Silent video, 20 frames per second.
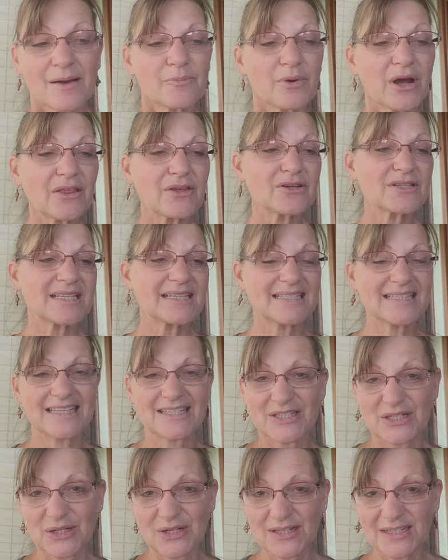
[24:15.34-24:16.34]
Brothers and
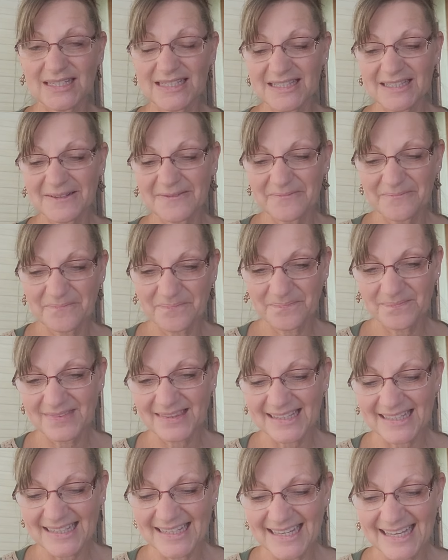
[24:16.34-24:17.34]
sisters,
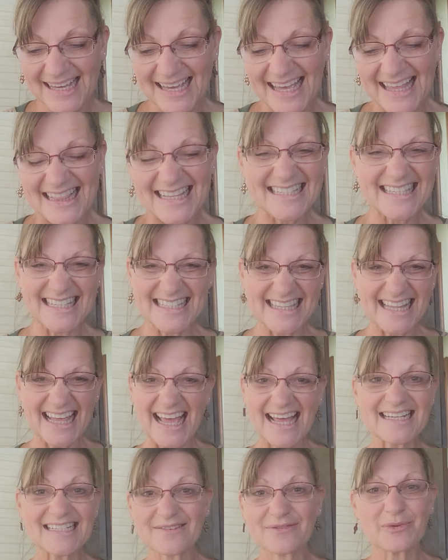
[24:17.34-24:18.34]
this is the
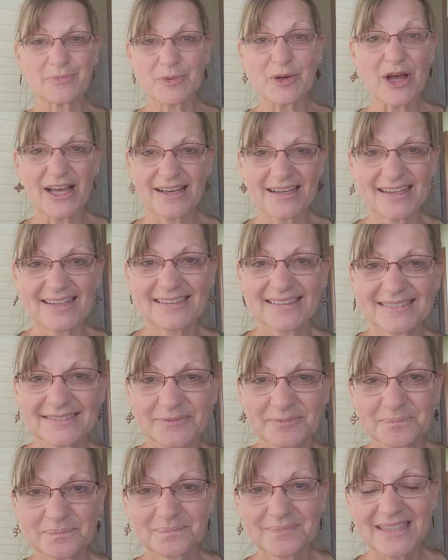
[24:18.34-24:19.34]
end of the book.
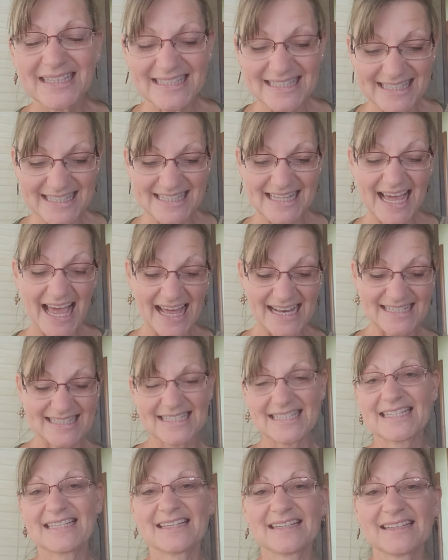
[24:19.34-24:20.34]
This is the
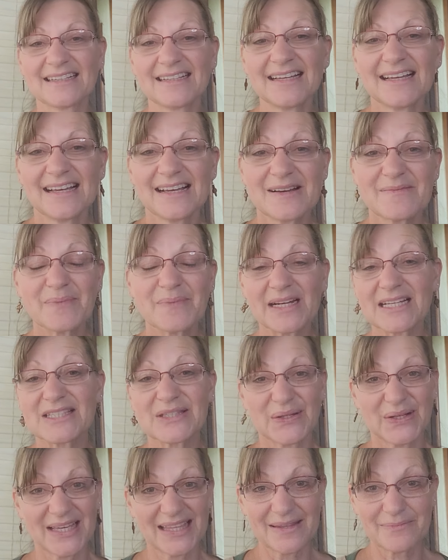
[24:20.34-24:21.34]
end, but it's
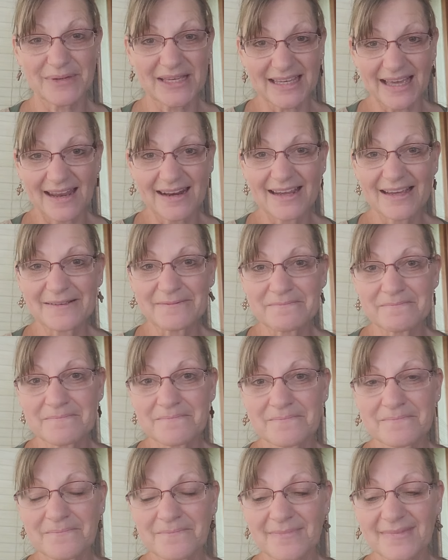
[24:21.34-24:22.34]
only the beginning.
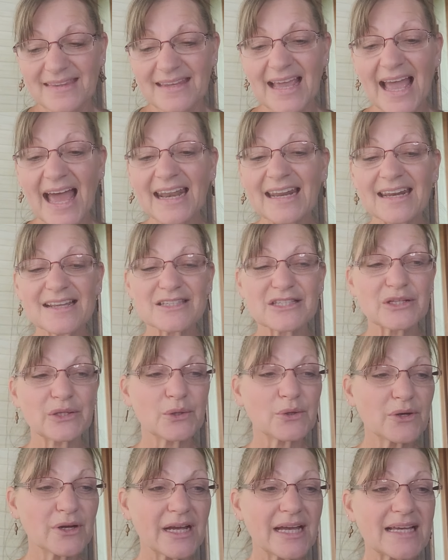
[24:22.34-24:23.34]
And it is
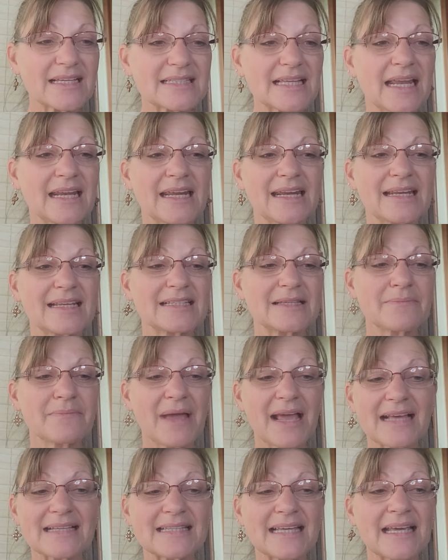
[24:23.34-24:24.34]
glorious and it is
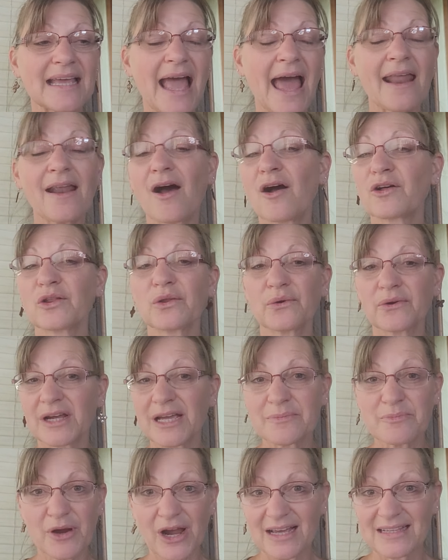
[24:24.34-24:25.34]
amazing, and all glory
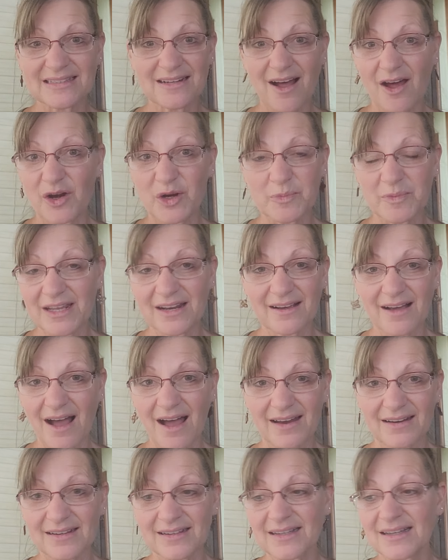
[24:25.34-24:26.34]
and praise and honor be to
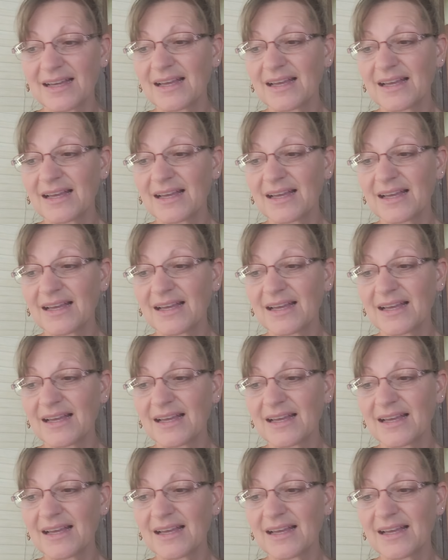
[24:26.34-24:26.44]
God.